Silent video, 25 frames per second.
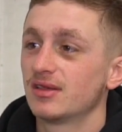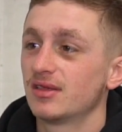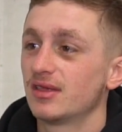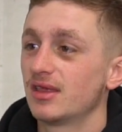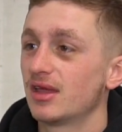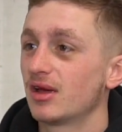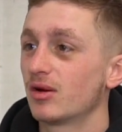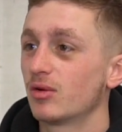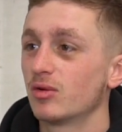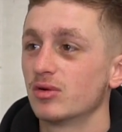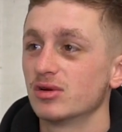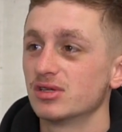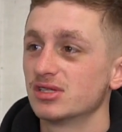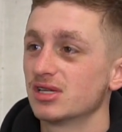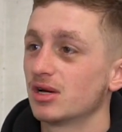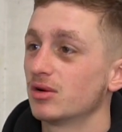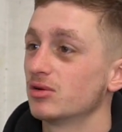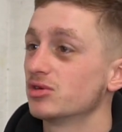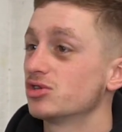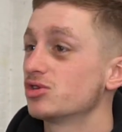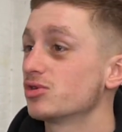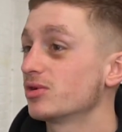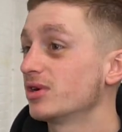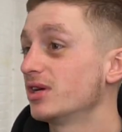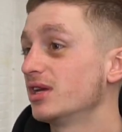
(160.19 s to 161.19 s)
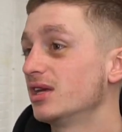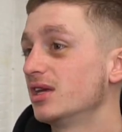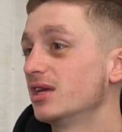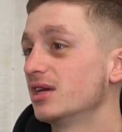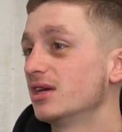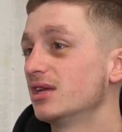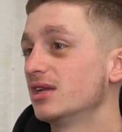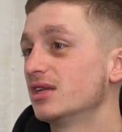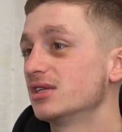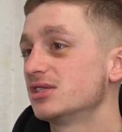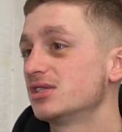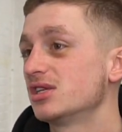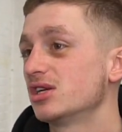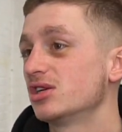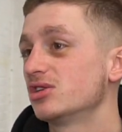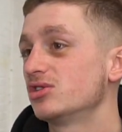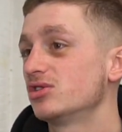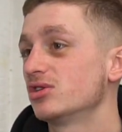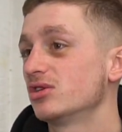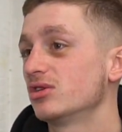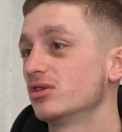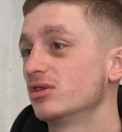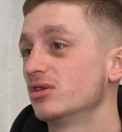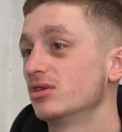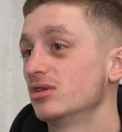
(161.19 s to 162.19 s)
they're always out drinking,
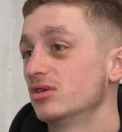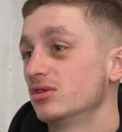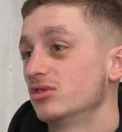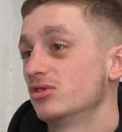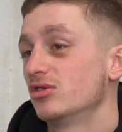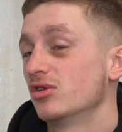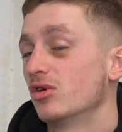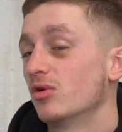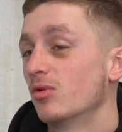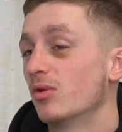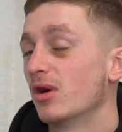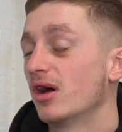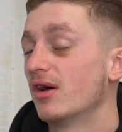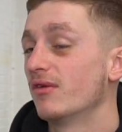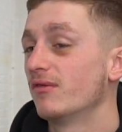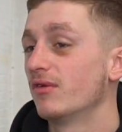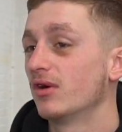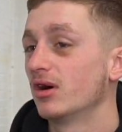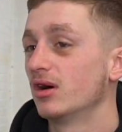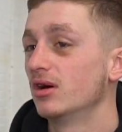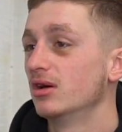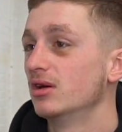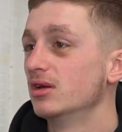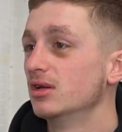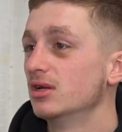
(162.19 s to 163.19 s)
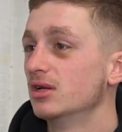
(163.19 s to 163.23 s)
etc., doing whatever.